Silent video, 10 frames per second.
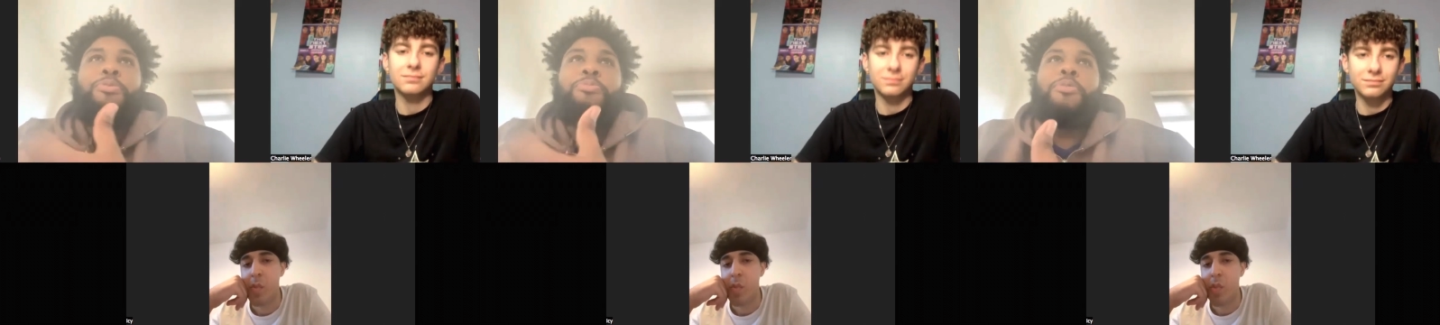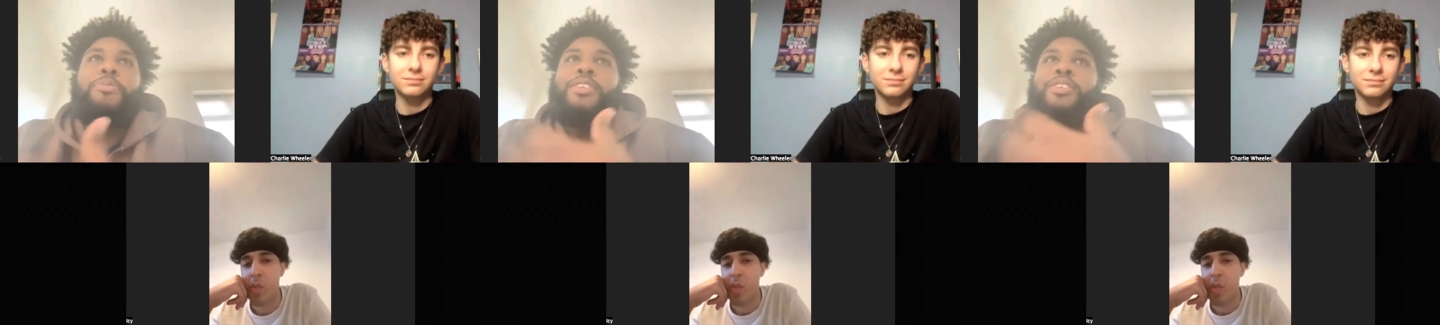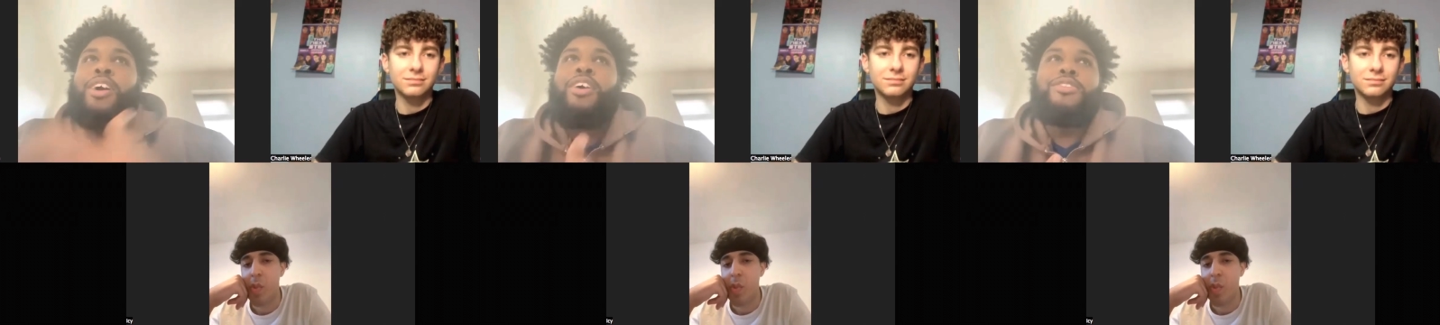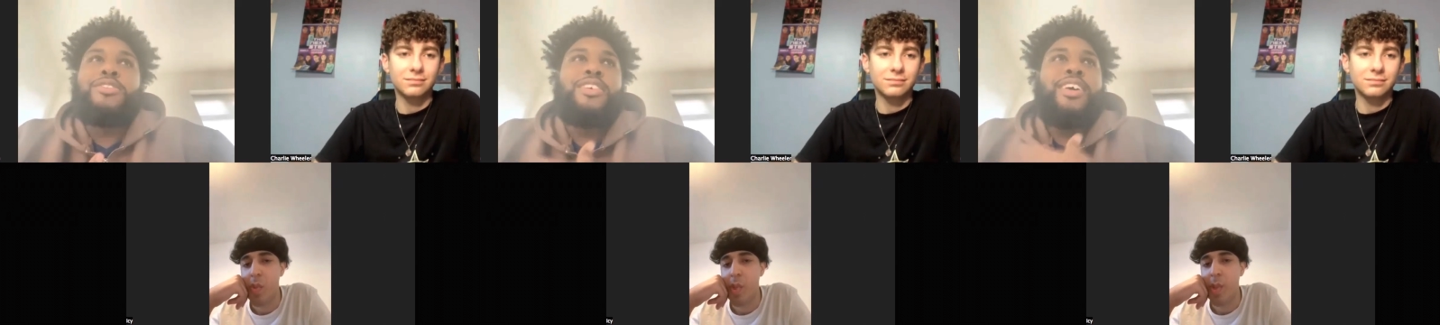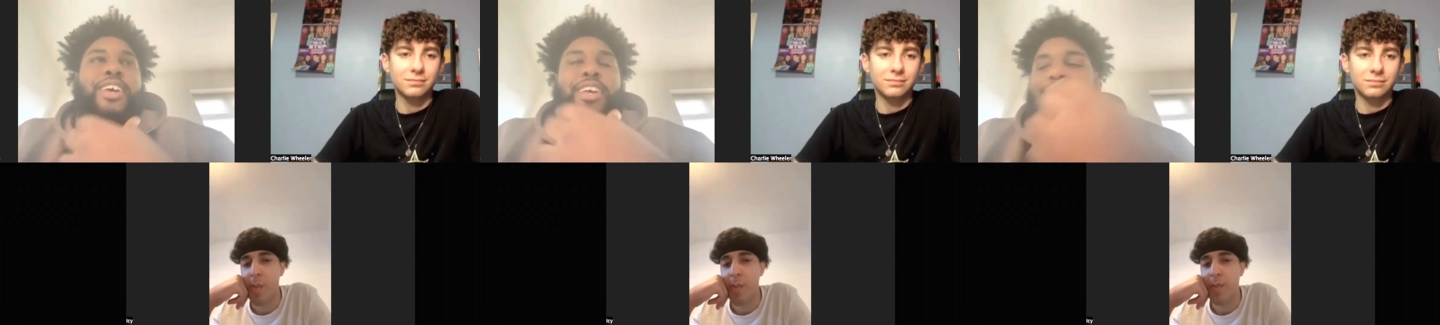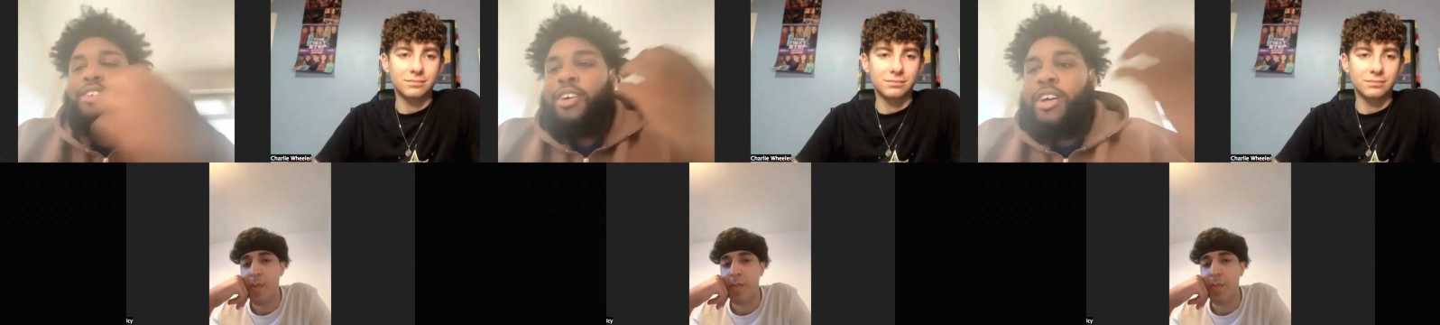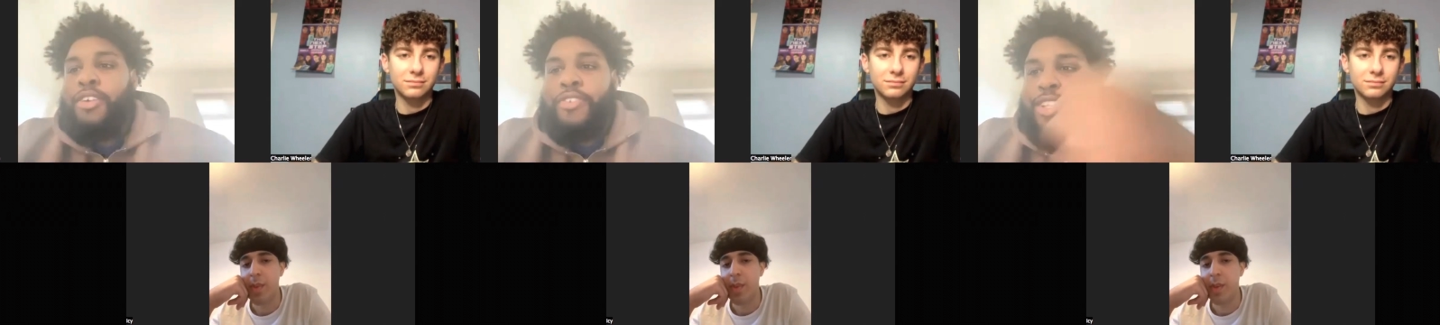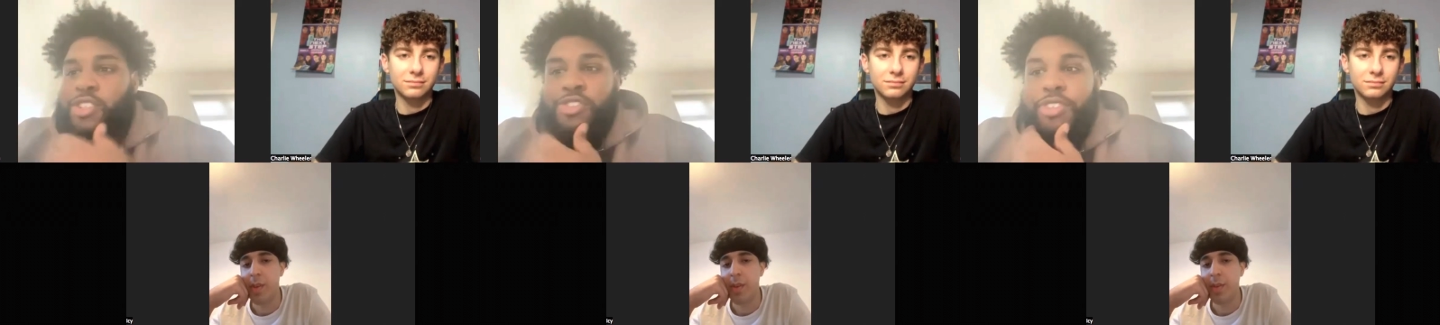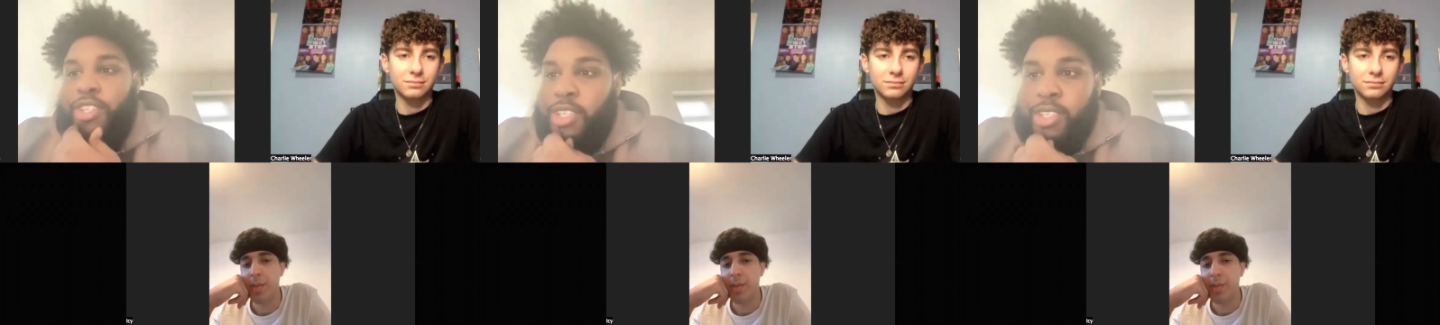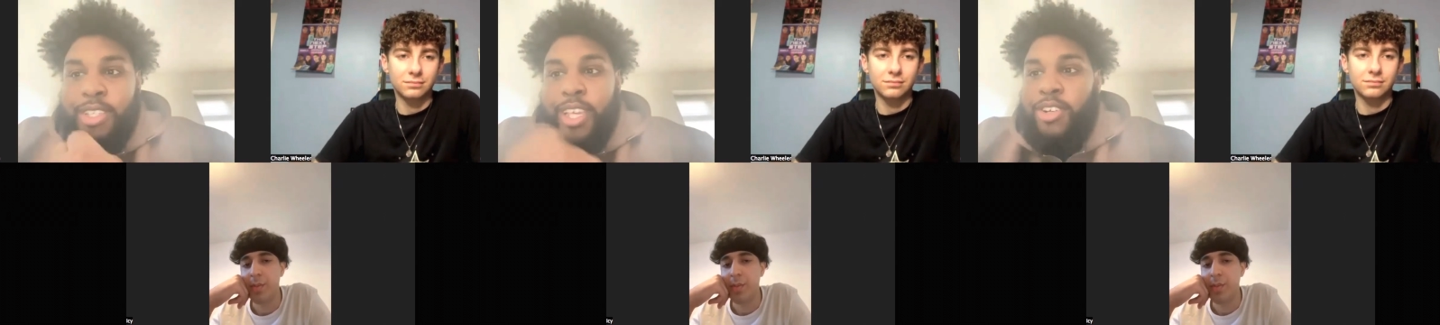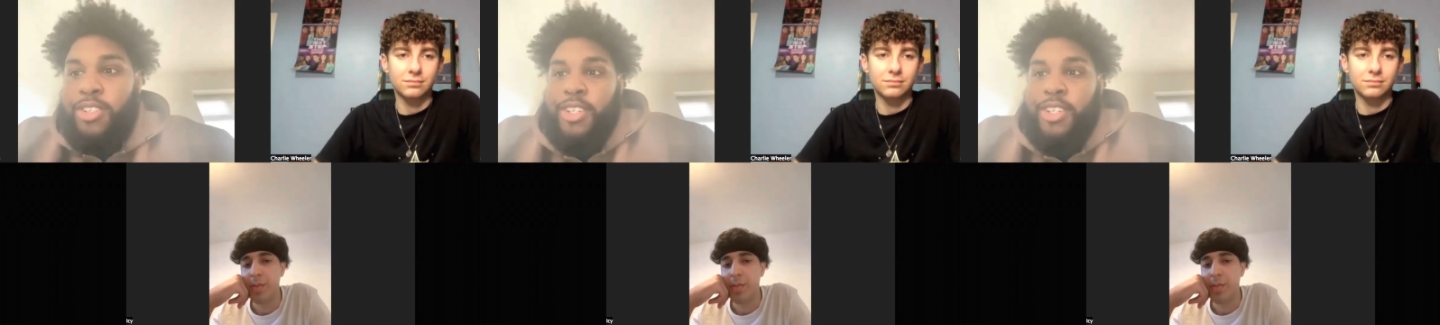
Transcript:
Speaker 1: probably look at us into another industry and take us